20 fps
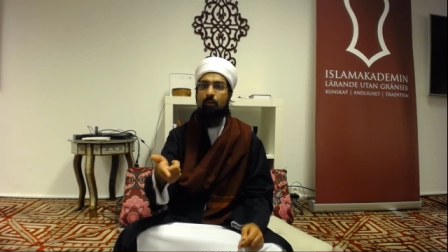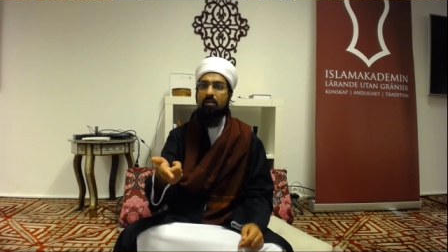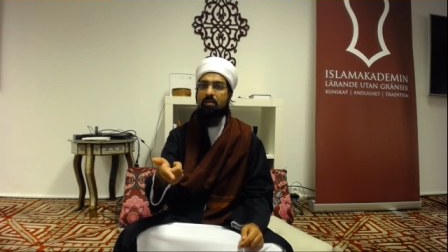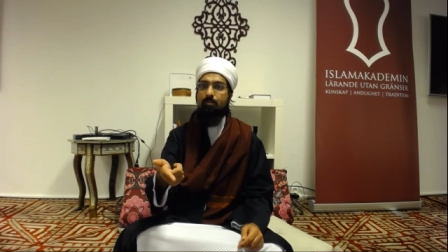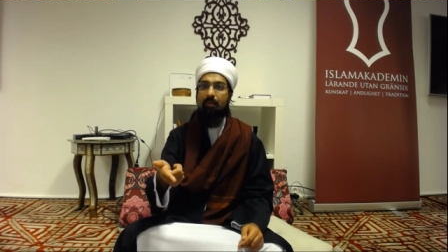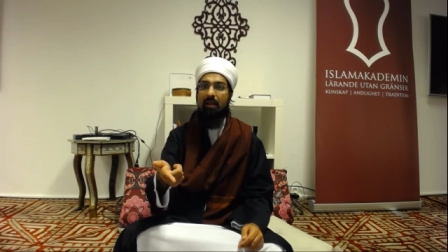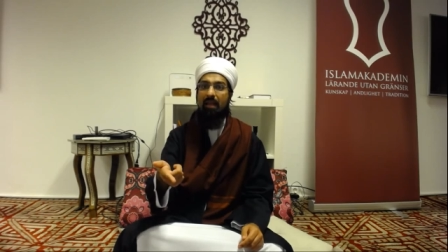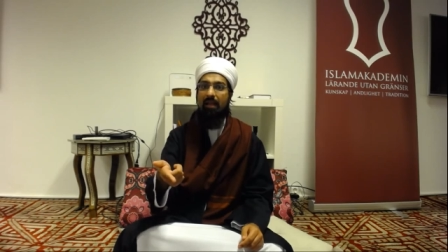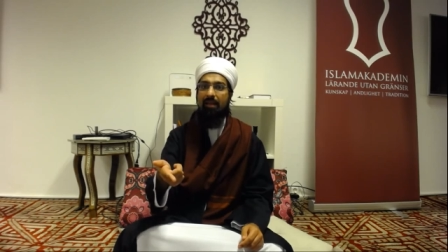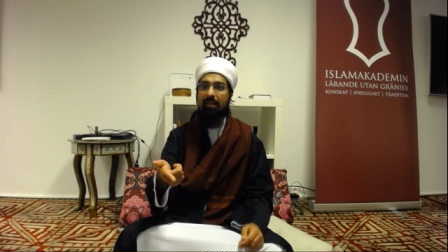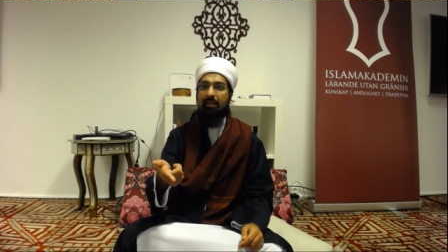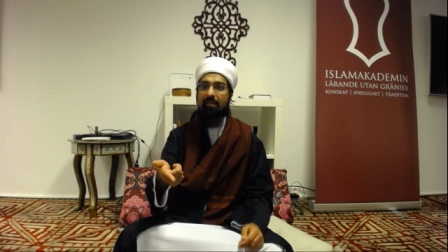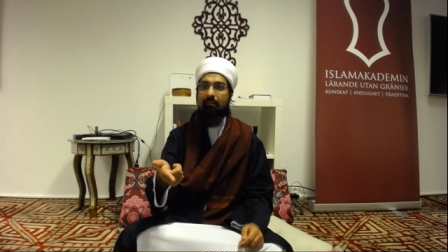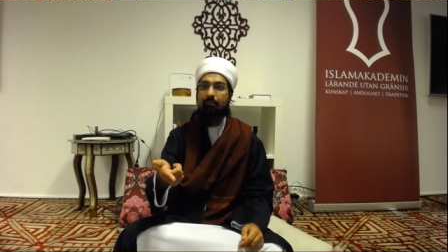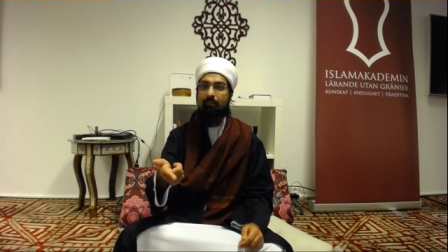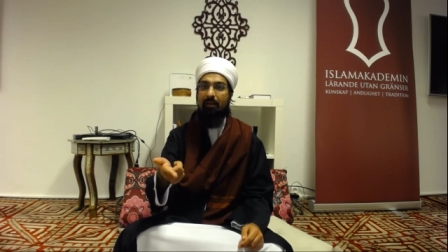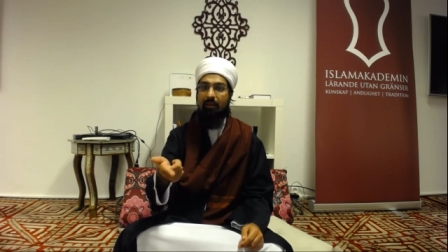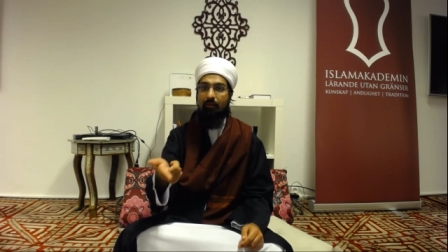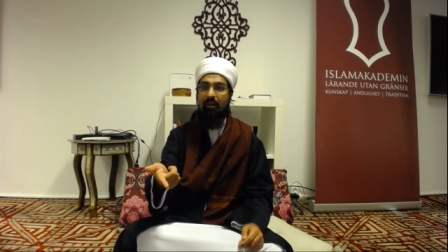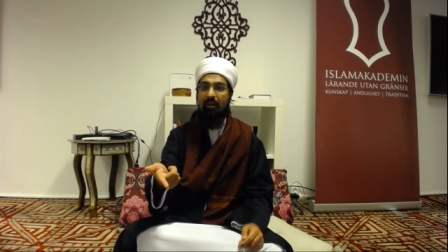blind.
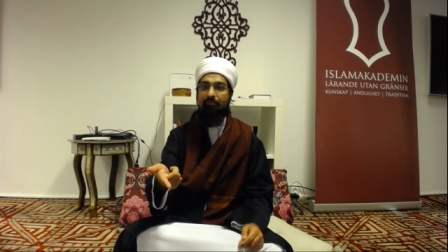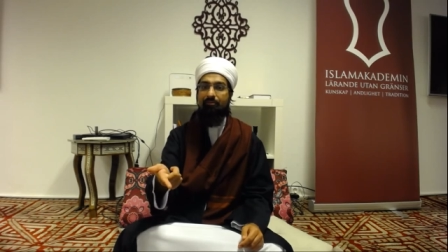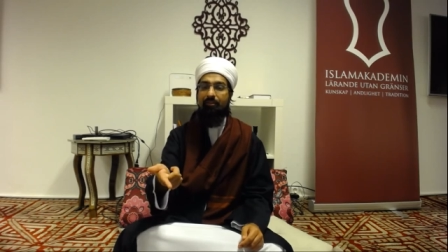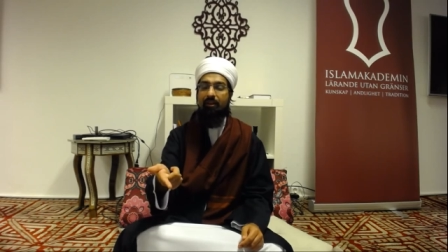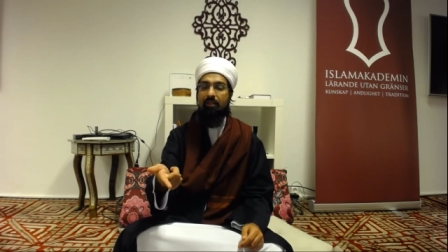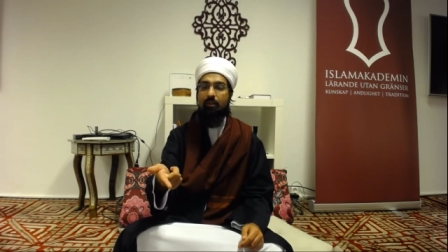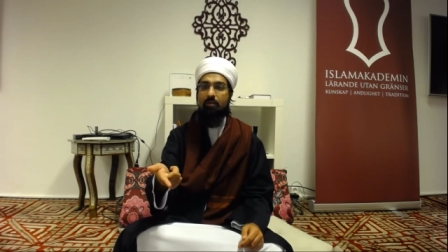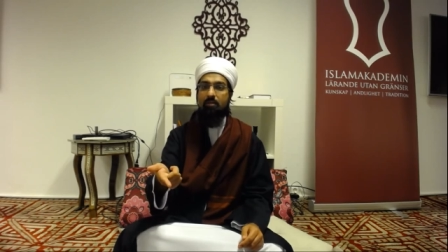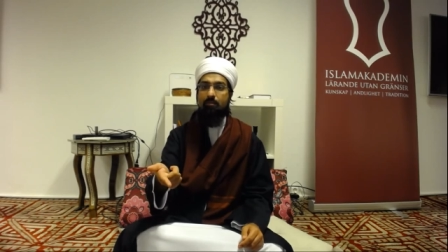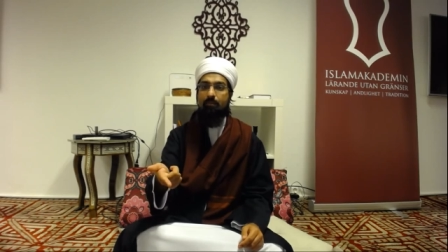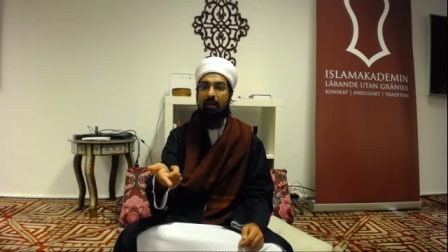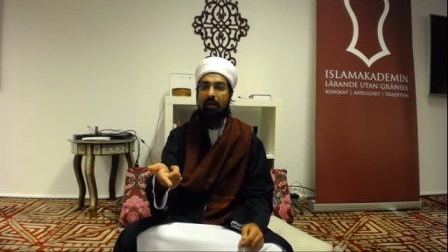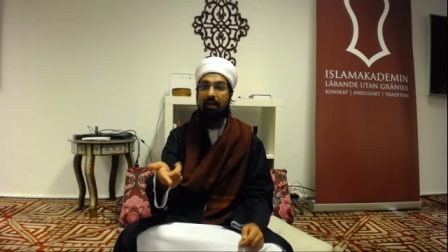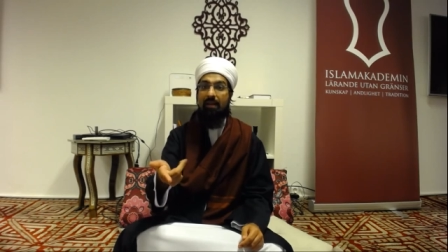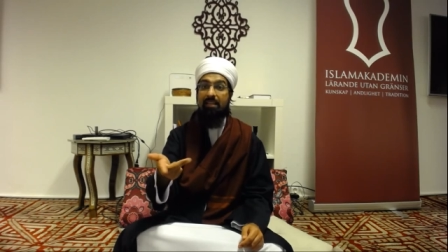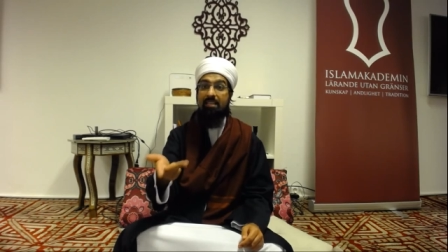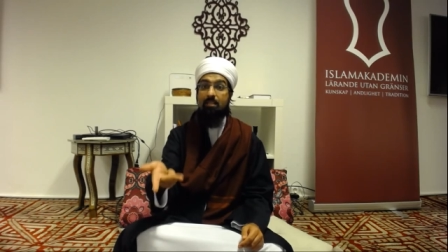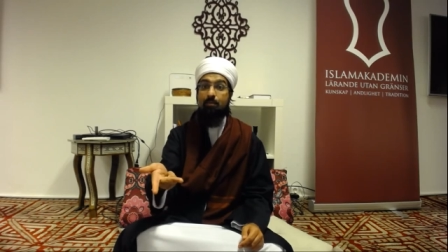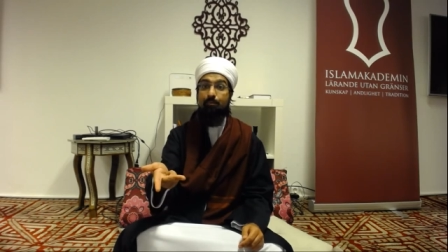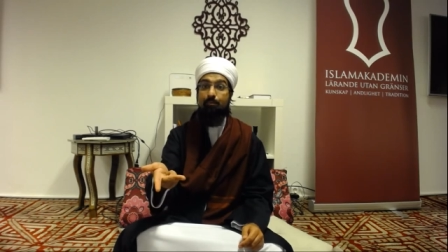My grandfather was blind.
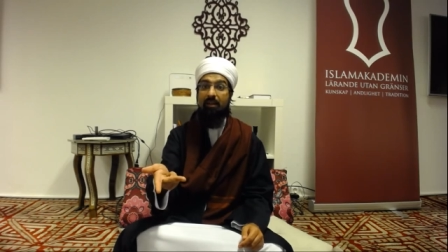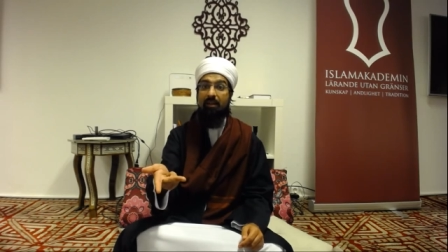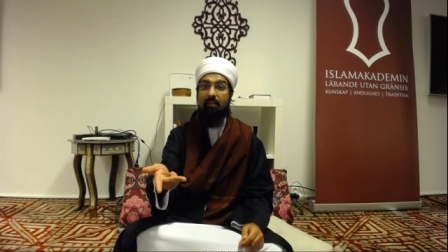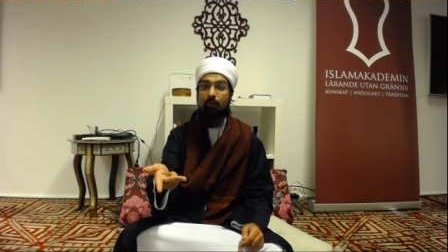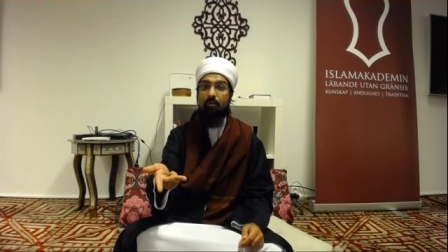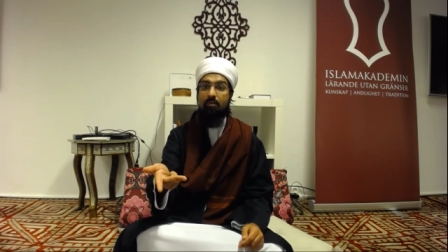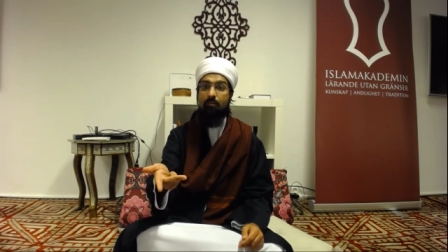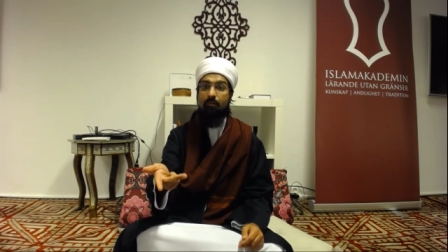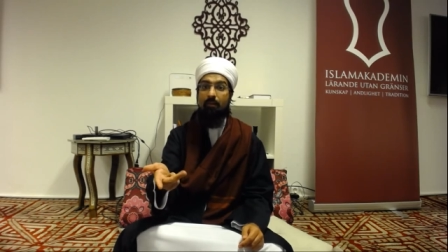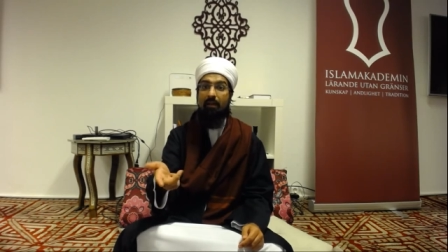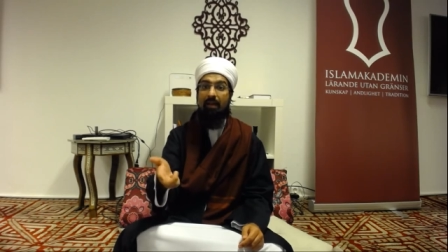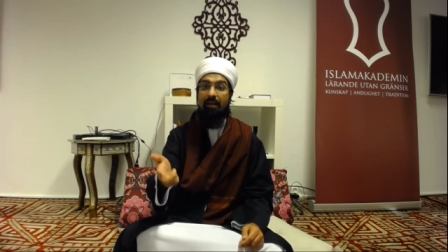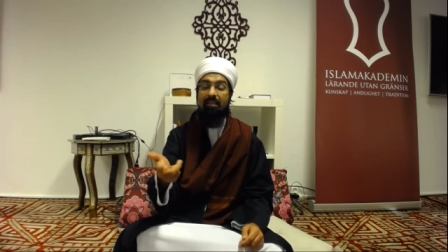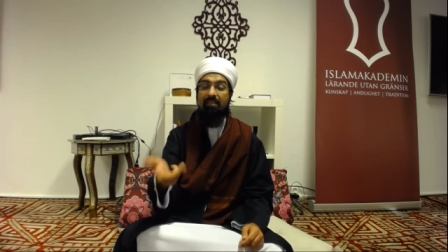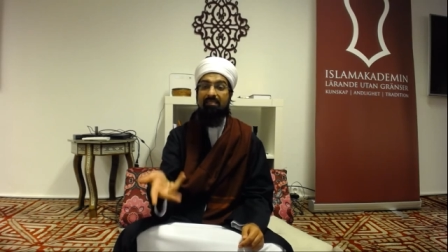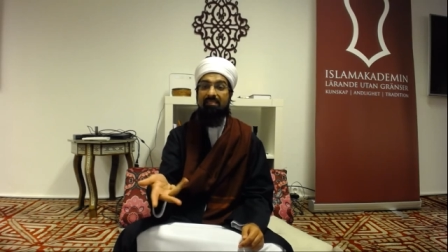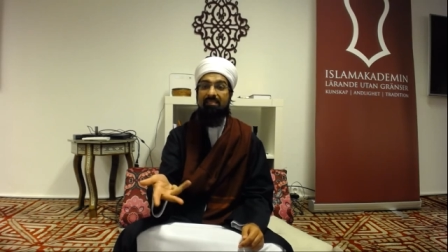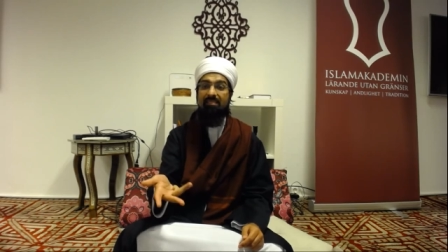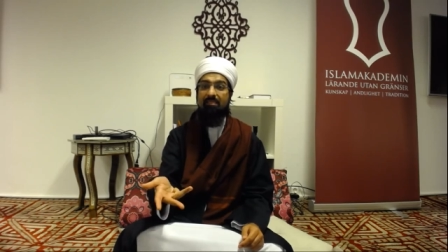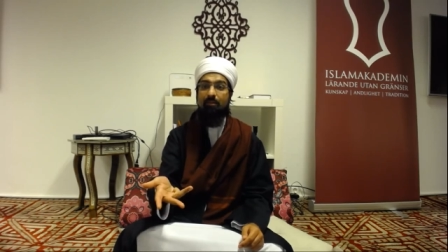His brother was blind.
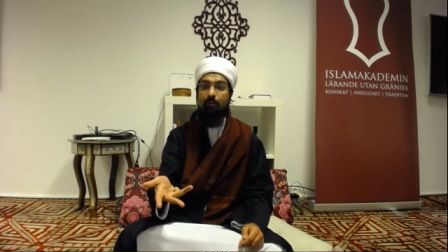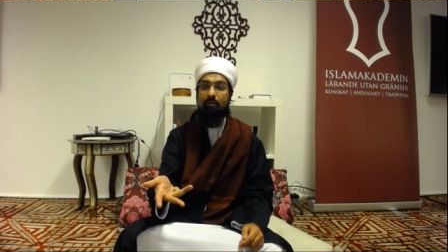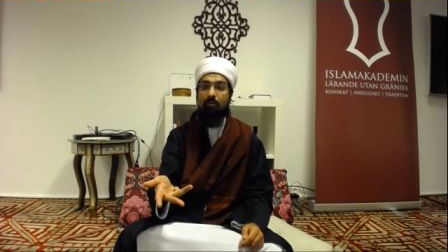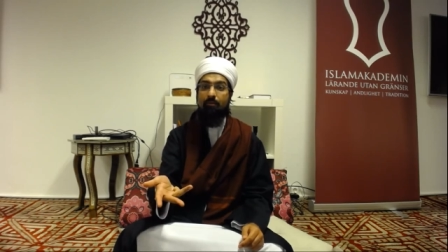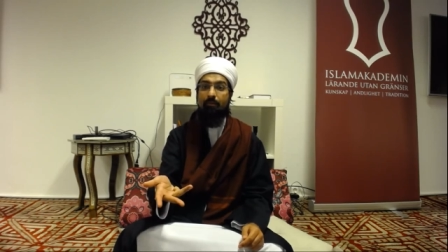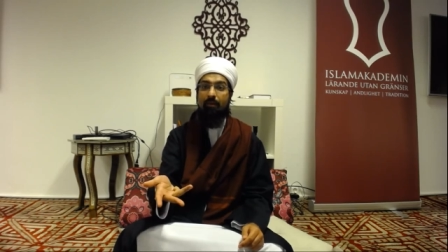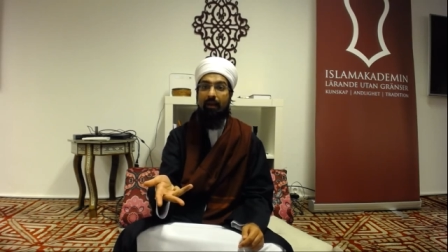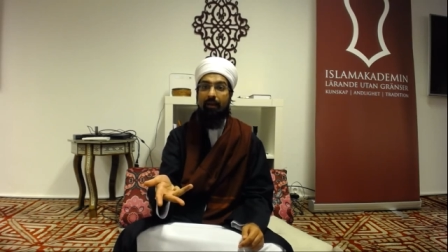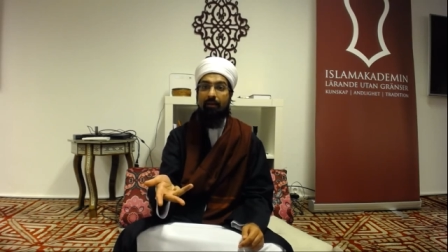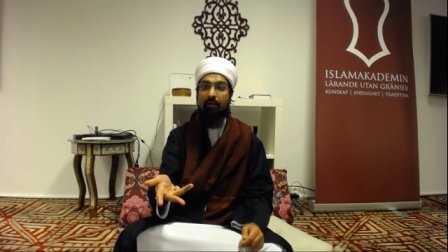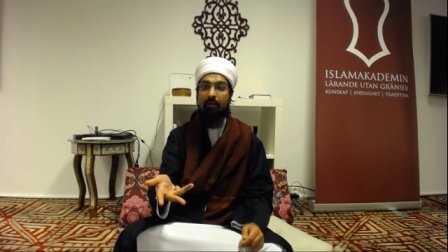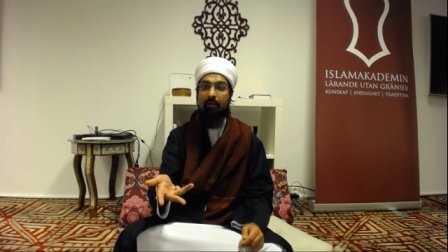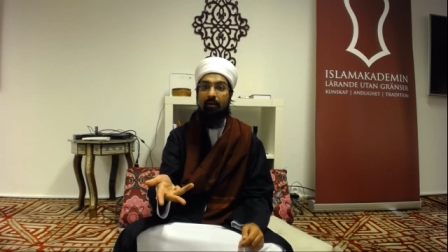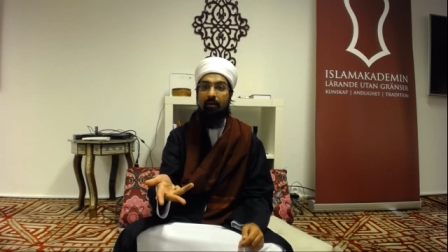His sister was blind.